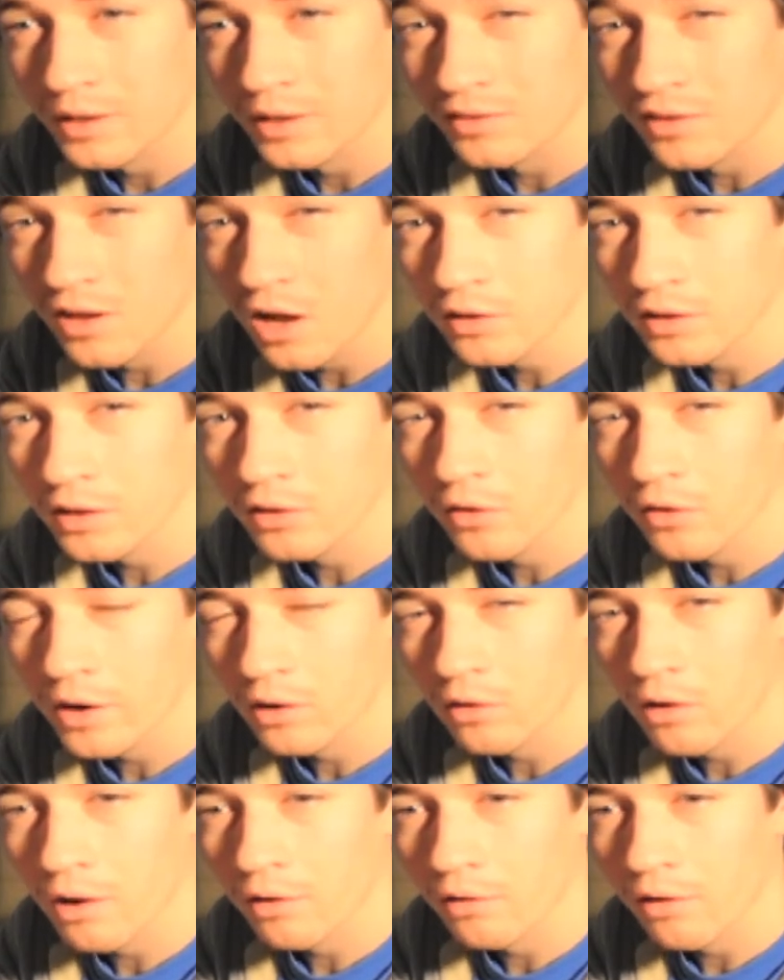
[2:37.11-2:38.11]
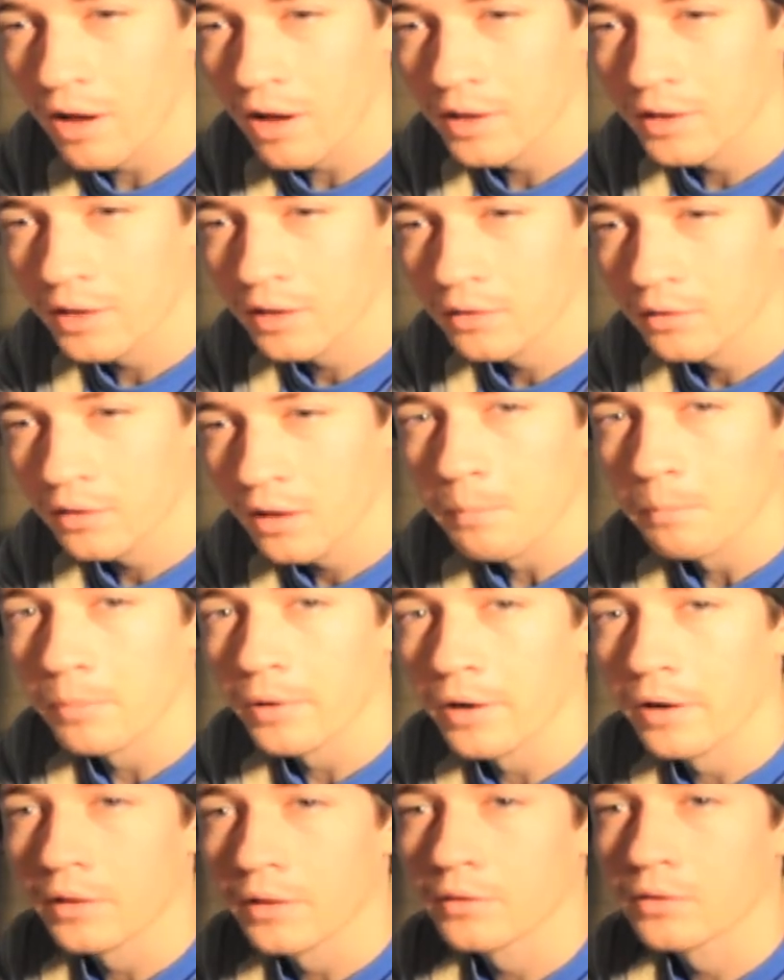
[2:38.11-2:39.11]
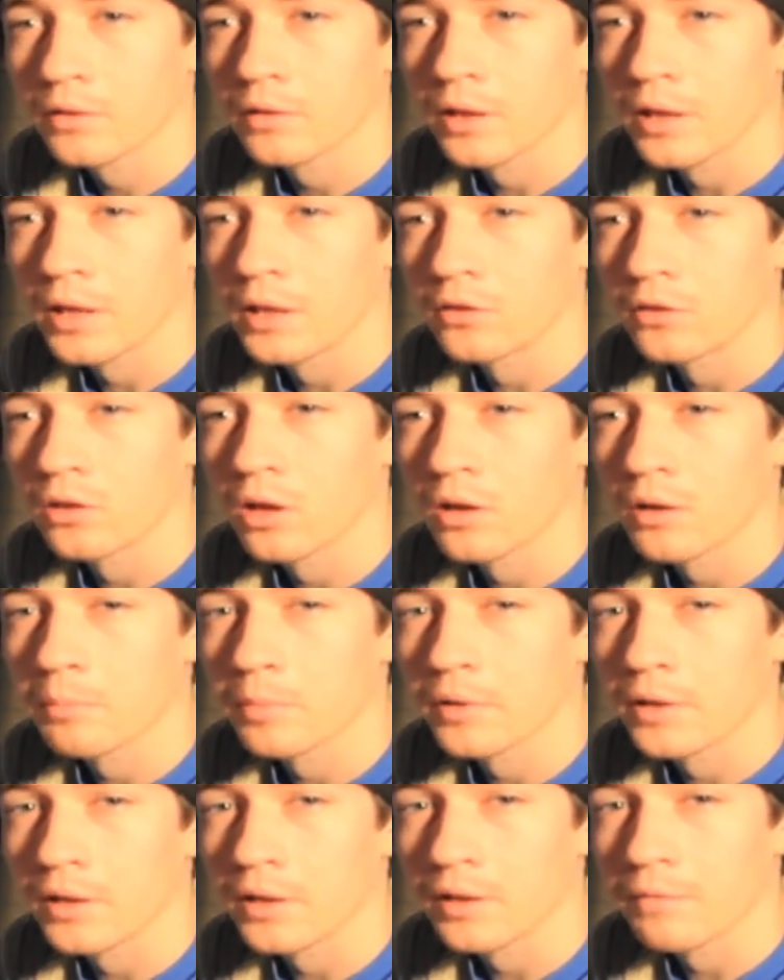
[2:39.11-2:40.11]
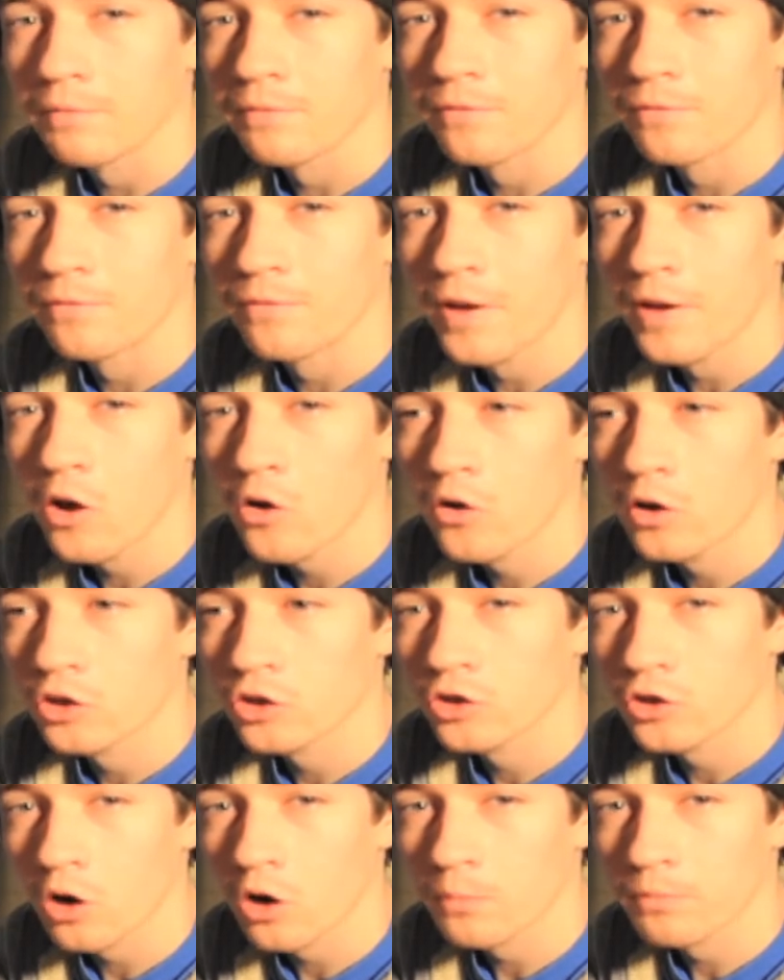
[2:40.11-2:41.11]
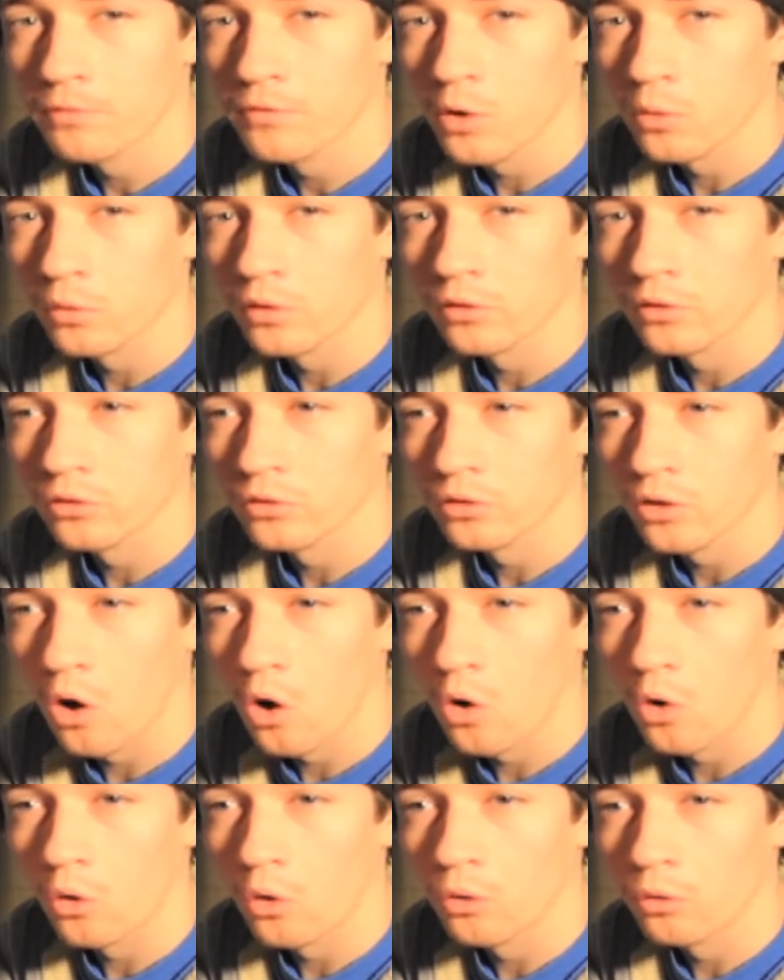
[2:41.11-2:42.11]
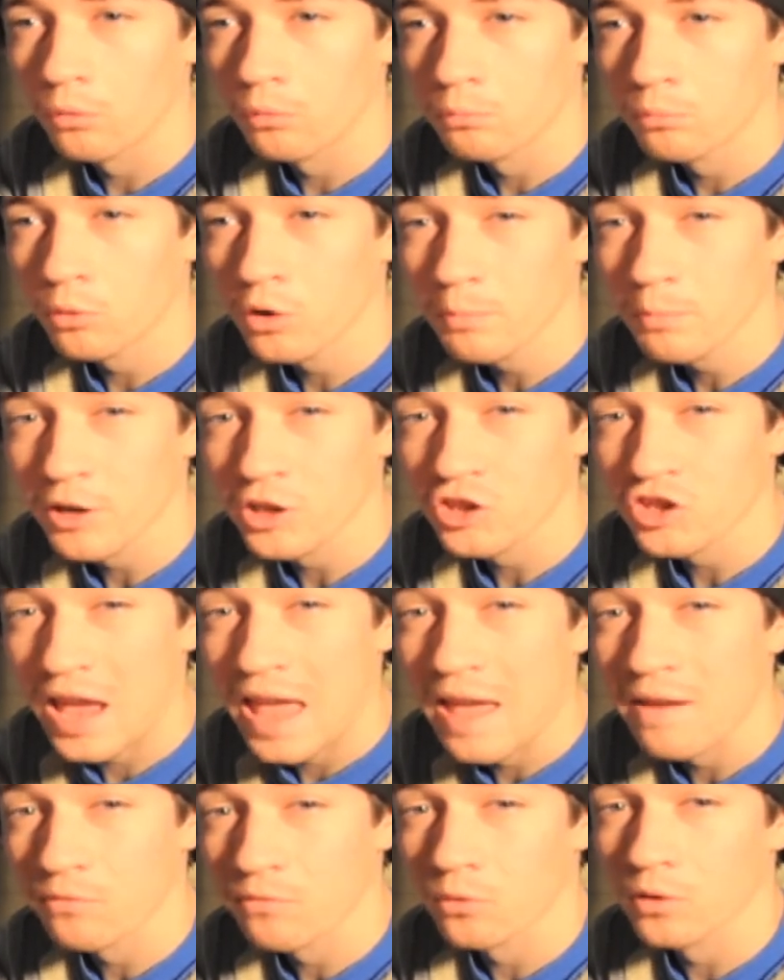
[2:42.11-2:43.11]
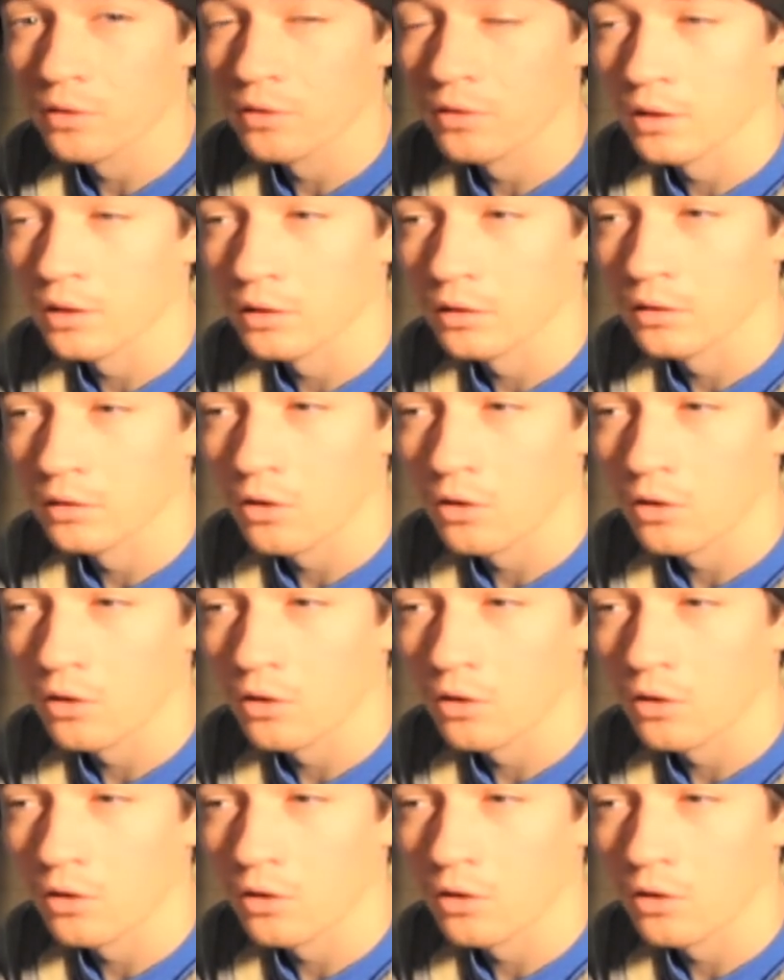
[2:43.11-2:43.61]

it's not going to let a lot of light in, but it's going to be very sharp focus on pretty much everything.